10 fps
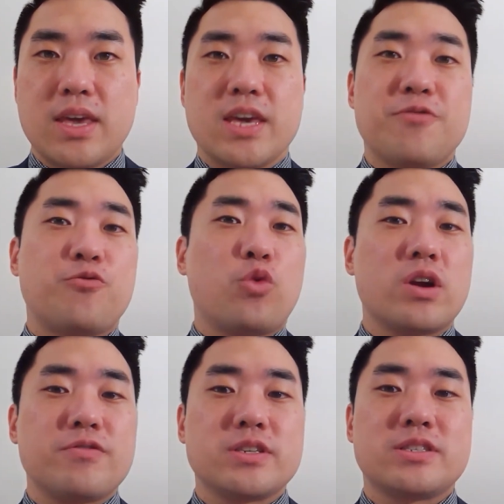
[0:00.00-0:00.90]
If one
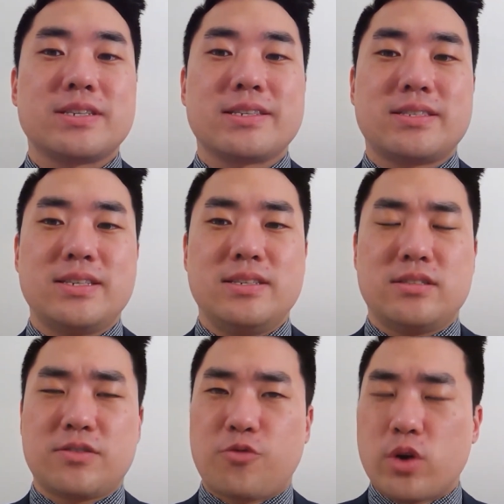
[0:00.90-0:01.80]
of us
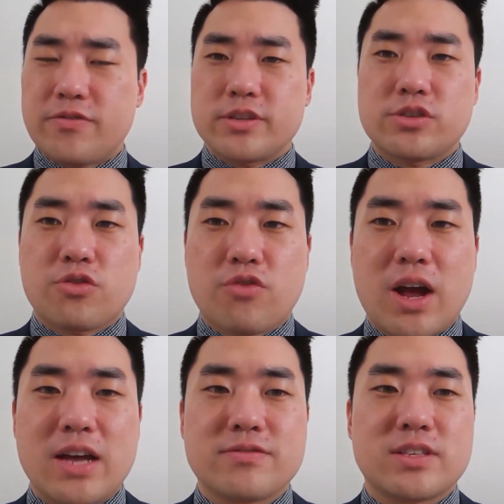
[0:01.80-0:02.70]
succeeds, if one of us
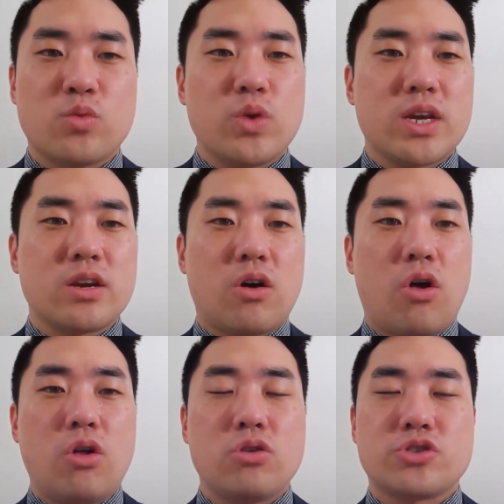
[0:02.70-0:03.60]
thrives, then we can
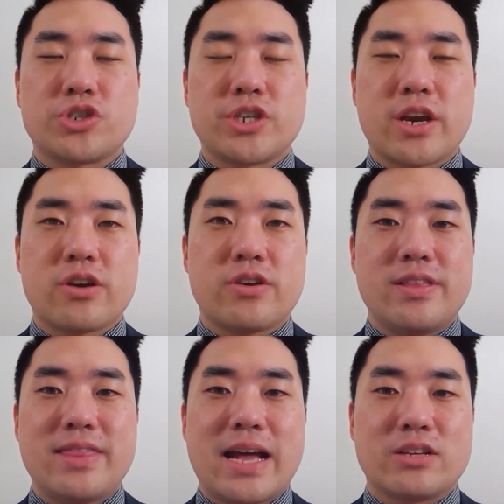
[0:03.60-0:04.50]
all share
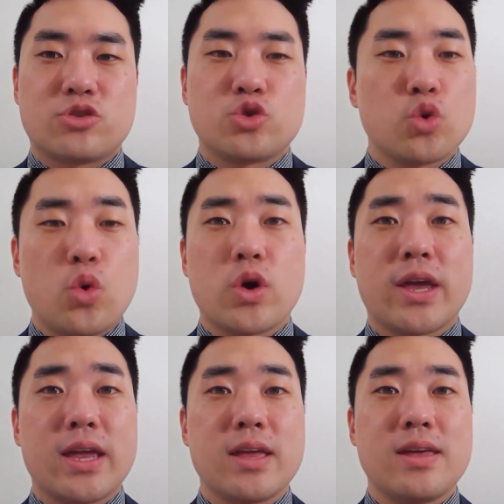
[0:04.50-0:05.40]
in that
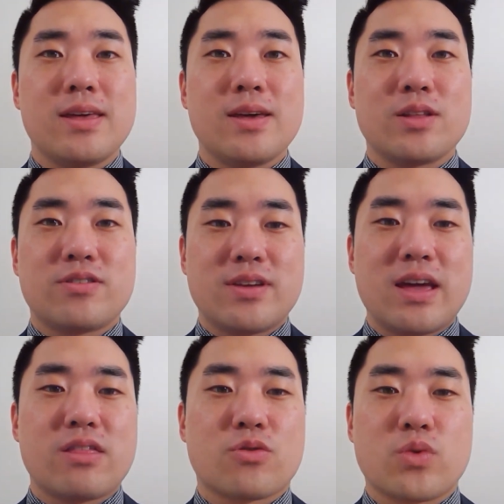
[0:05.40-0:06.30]
joy
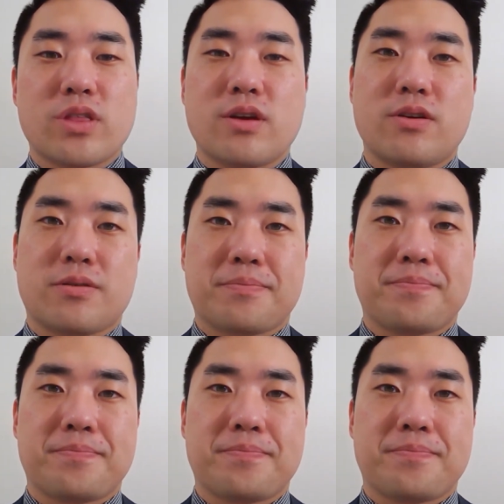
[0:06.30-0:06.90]
together with her